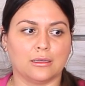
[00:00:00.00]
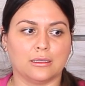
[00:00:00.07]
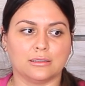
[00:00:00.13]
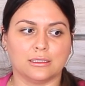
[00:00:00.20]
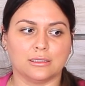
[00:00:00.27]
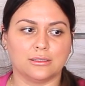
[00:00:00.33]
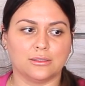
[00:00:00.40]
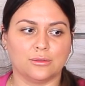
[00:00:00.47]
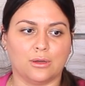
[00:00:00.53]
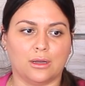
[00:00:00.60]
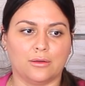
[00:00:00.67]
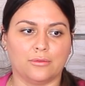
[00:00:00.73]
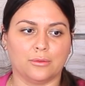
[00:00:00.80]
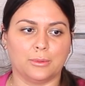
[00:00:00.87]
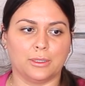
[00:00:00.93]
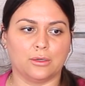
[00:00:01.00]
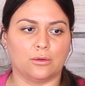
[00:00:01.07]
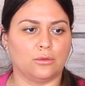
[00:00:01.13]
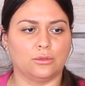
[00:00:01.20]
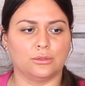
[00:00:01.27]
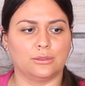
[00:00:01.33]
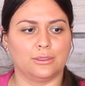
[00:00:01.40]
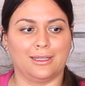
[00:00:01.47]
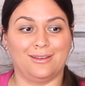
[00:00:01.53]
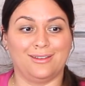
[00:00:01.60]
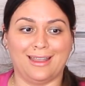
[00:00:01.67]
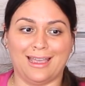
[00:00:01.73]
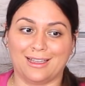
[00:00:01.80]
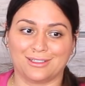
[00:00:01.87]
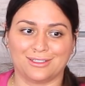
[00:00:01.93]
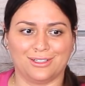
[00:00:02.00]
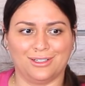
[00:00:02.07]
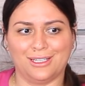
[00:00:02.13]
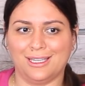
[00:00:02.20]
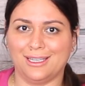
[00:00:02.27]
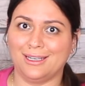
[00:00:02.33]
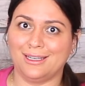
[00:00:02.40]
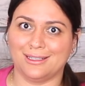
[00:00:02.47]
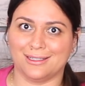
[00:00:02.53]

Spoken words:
Is this too hot for me to hold? Actually, it